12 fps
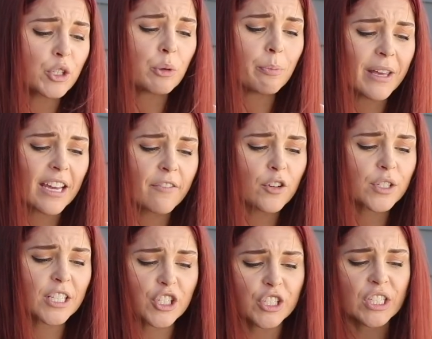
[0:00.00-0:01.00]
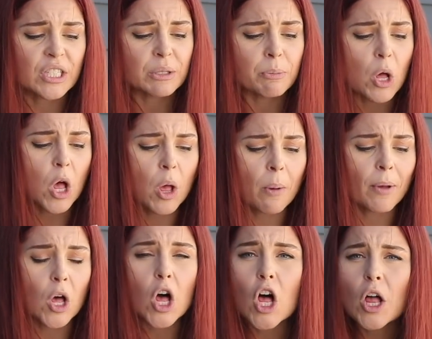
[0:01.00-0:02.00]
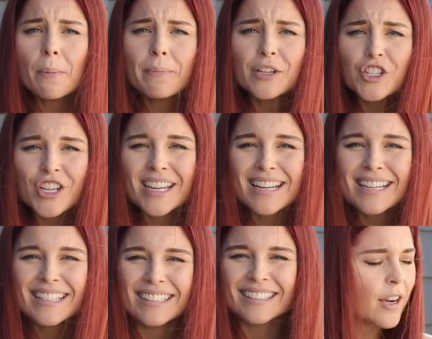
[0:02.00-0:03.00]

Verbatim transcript: too big for such a small ball machine.